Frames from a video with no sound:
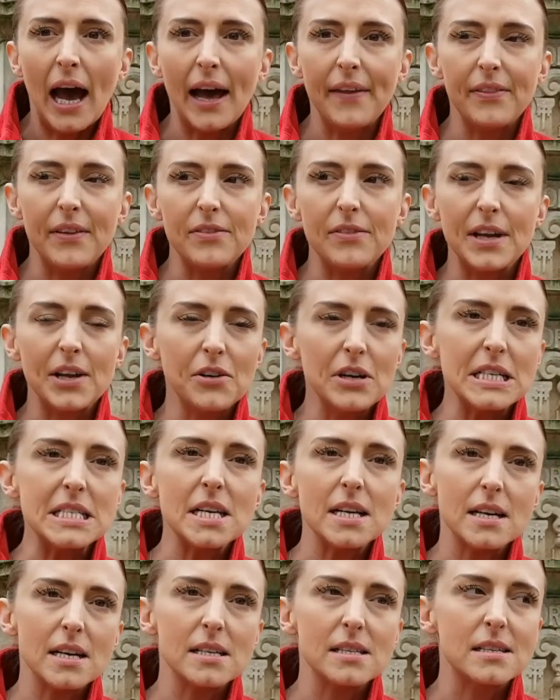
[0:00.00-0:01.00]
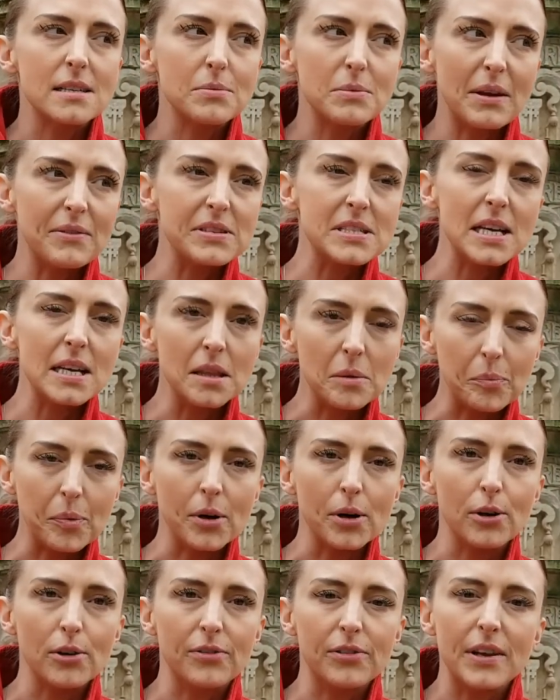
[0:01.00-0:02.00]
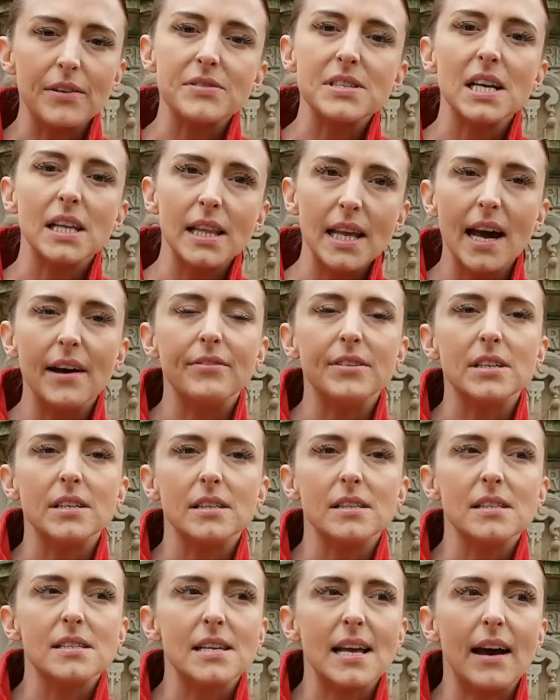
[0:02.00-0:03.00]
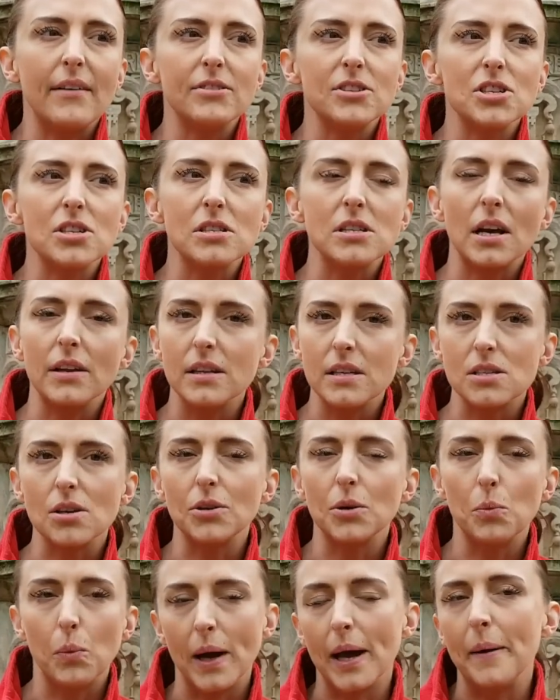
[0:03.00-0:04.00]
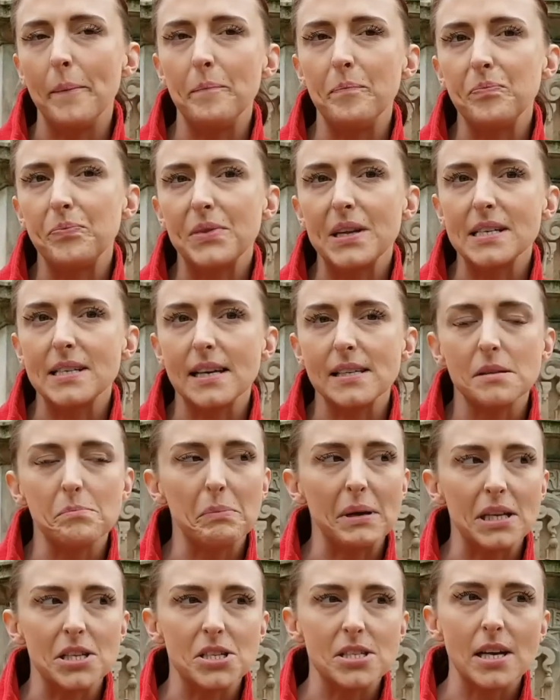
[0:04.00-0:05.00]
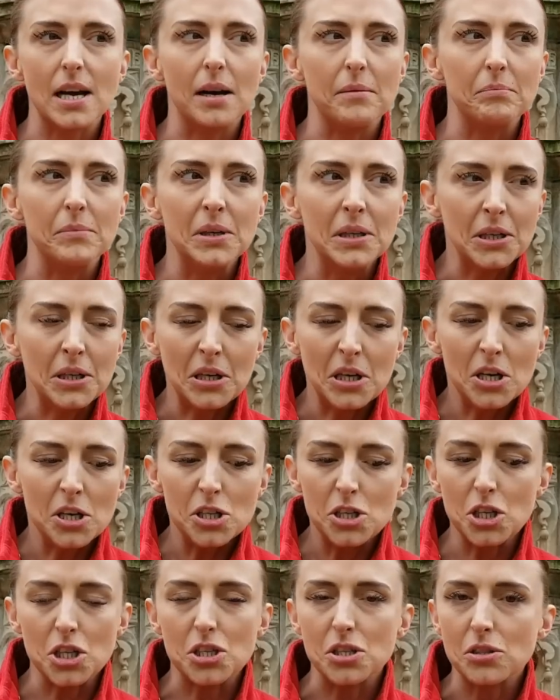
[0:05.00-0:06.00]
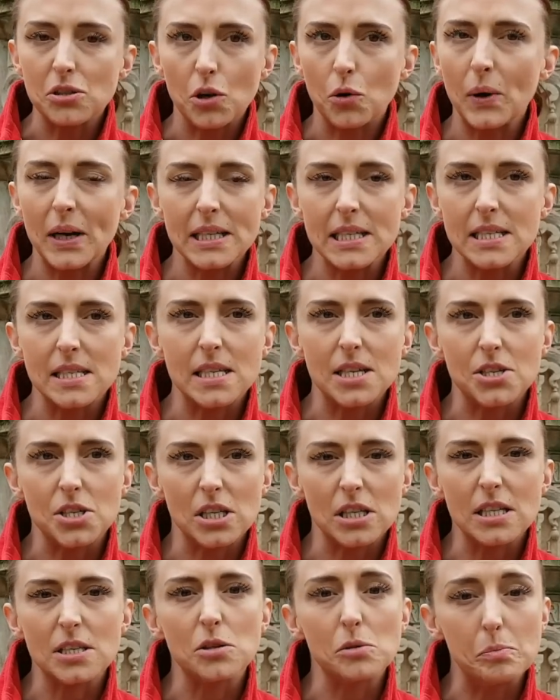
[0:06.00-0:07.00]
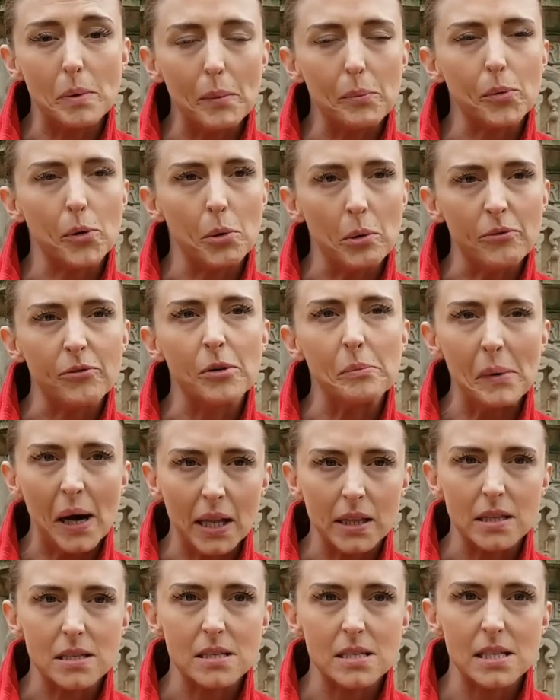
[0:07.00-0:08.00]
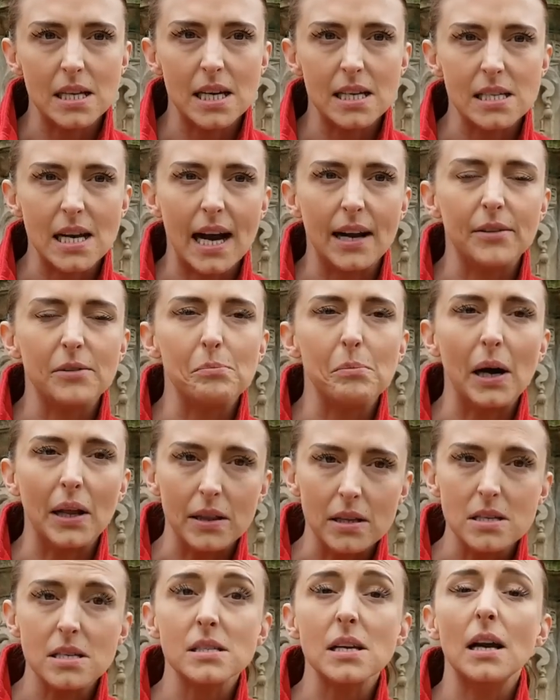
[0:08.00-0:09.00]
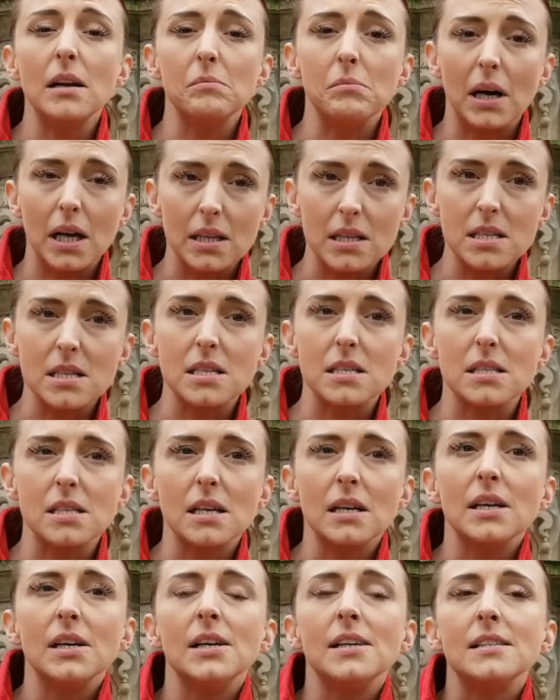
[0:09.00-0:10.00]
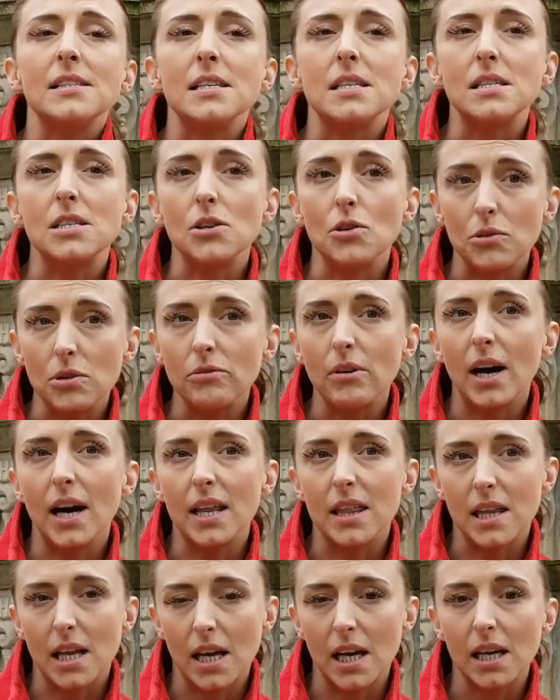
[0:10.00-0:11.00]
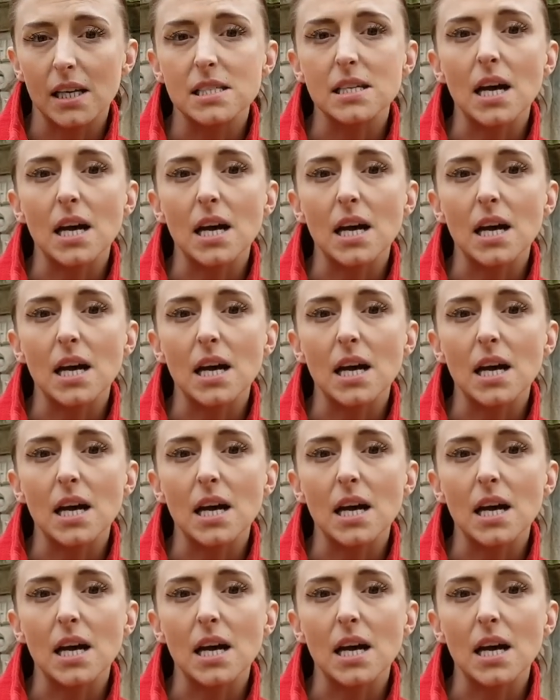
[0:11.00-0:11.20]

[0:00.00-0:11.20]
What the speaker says: And they're not idiots. They've seen the proof, they've seen the evidence. They haven't just done this on a whim. This hasn't been some just quick decision. This has been brewing for months. He's had months and months to do the right thing.